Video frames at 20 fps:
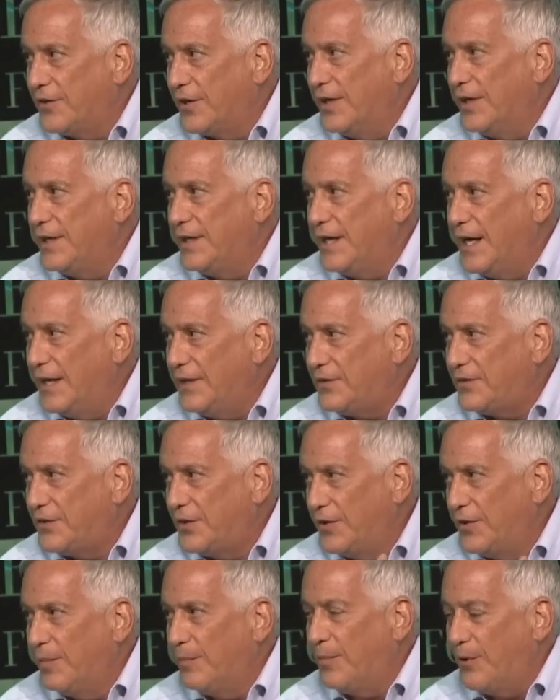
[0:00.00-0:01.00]
going to get
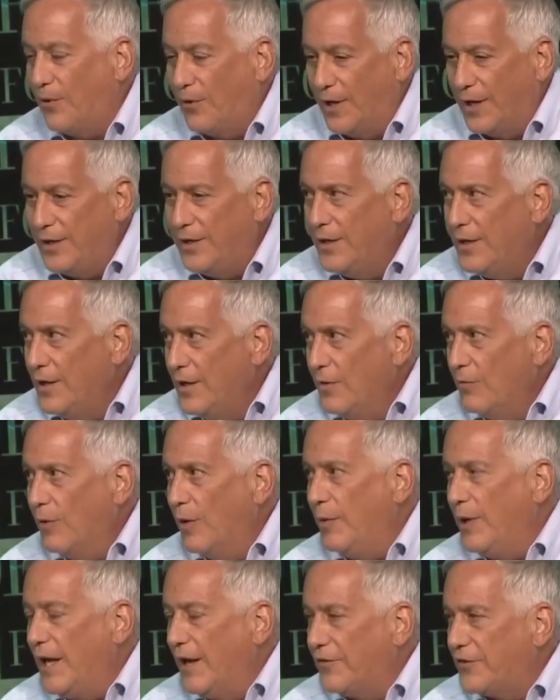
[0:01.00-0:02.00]
to the point
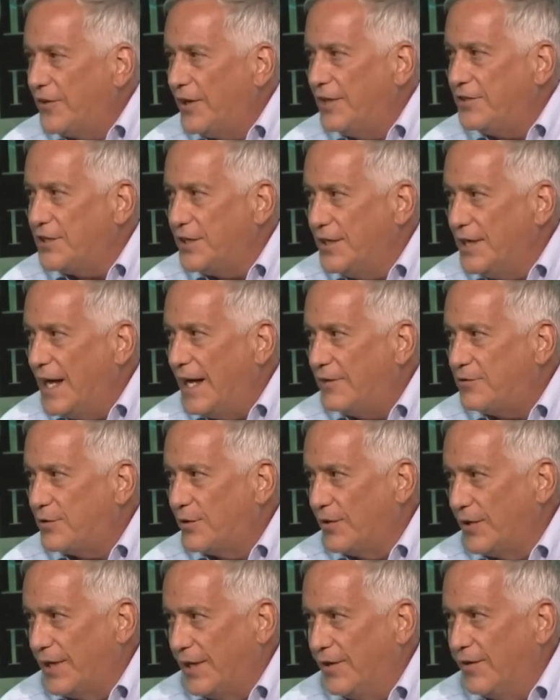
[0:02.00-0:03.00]
where we have such a
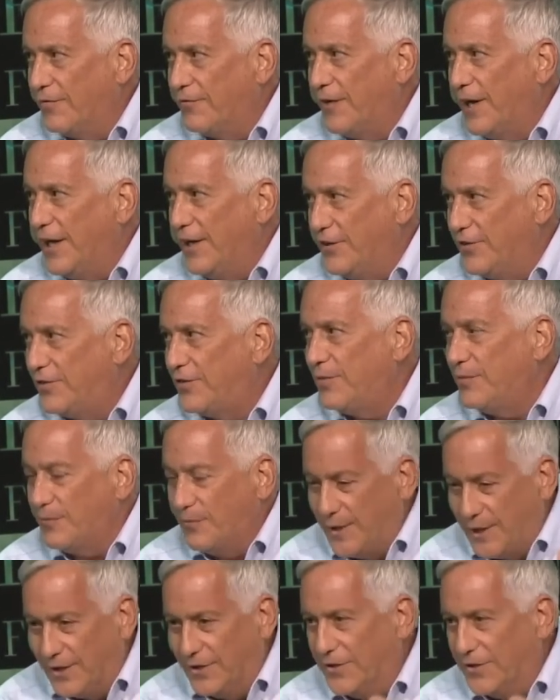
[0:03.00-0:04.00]
natural interface, we could